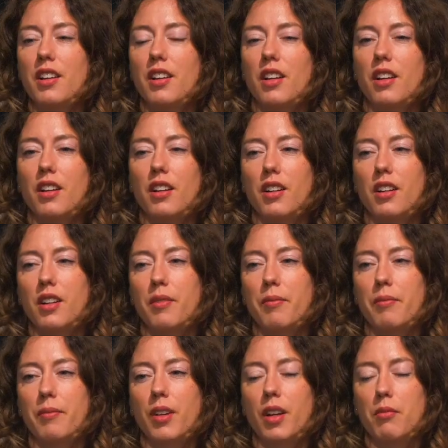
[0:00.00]

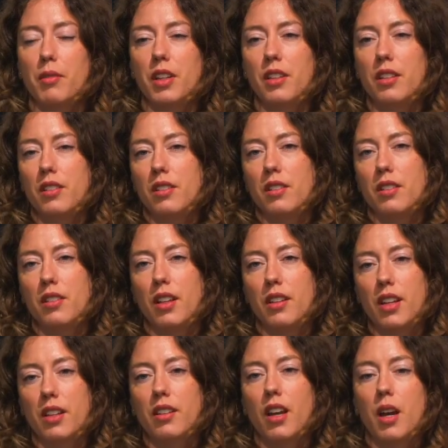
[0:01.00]
I mean, at
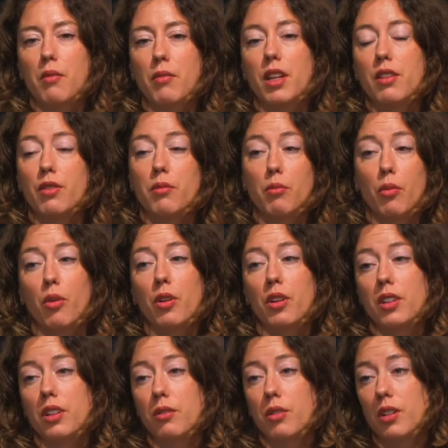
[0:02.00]
that time even
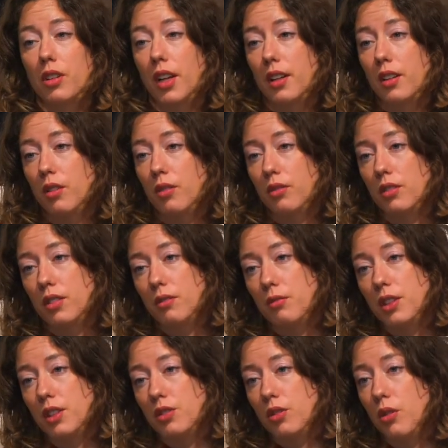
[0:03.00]
more, there were like
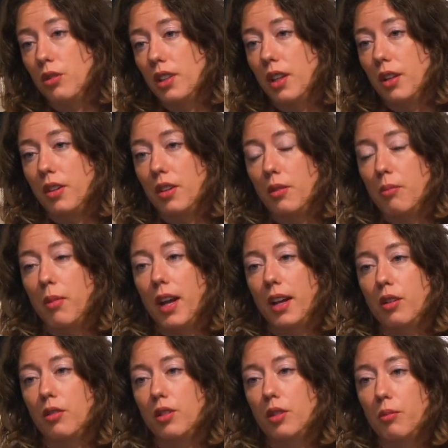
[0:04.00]
we saw only the
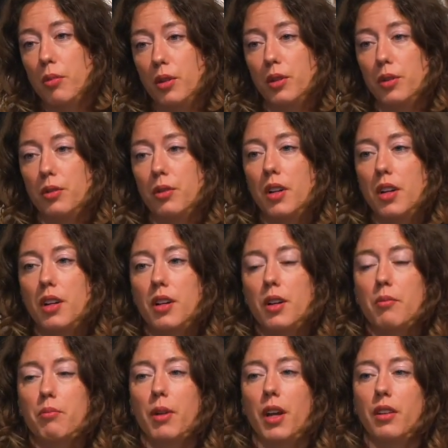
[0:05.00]
black or the blue
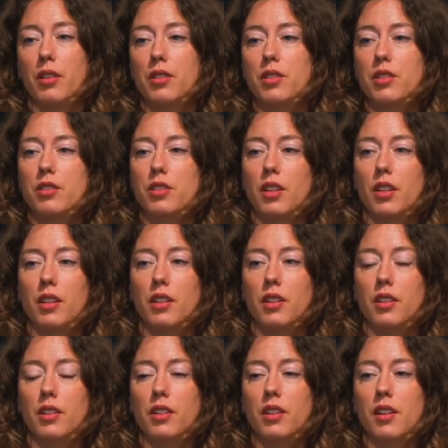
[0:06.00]
panels,
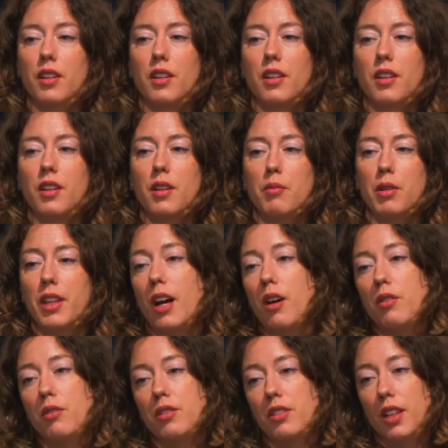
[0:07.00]
but
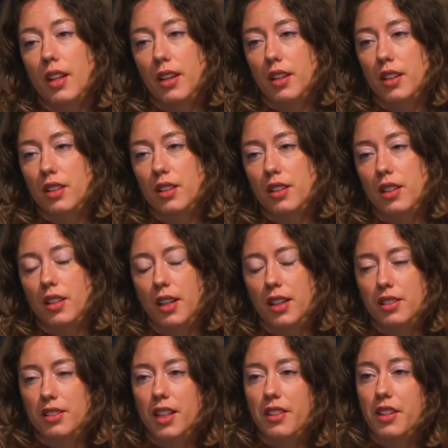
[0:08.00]
now like
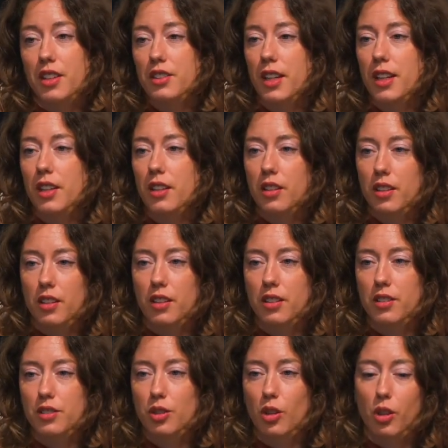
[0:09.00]
I said, there's like
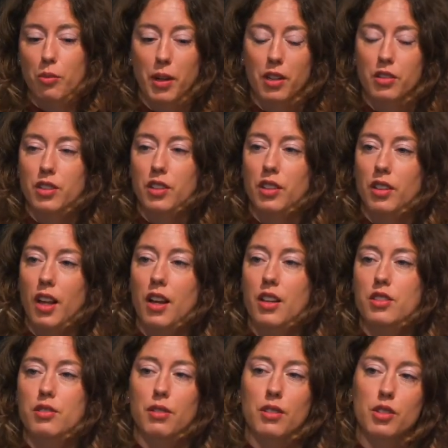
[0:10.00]
solar panels in
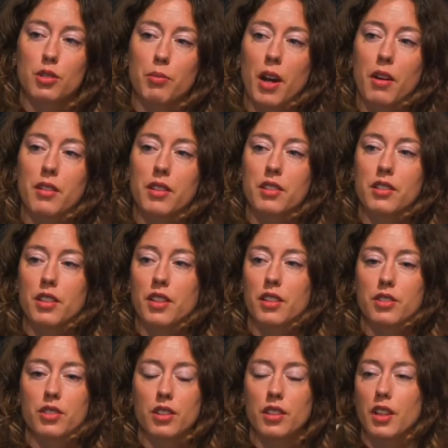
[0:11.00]
glass, transparent.
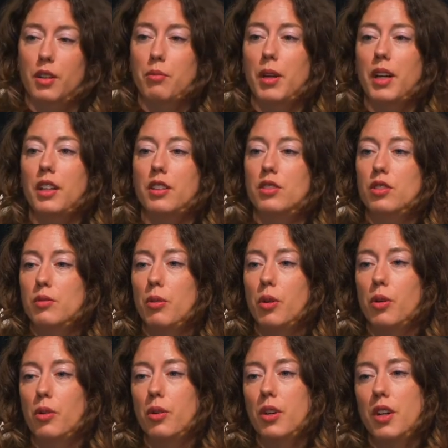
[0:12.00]
They're big and
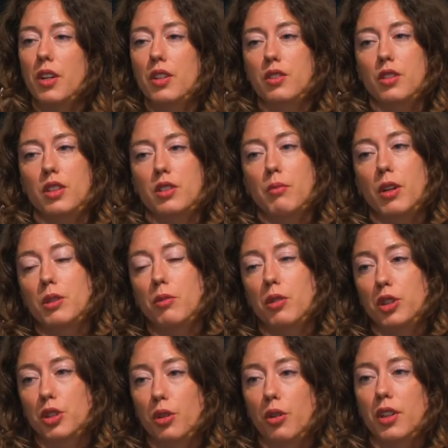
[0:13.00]
small, so there's much more
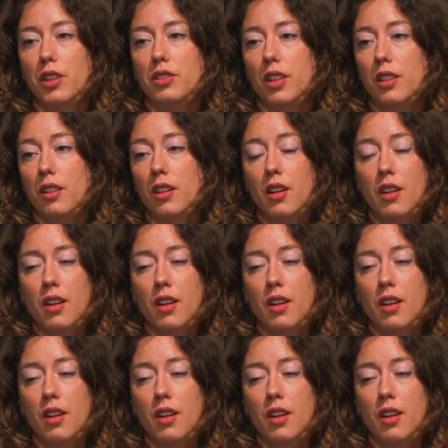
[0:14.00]
choice, and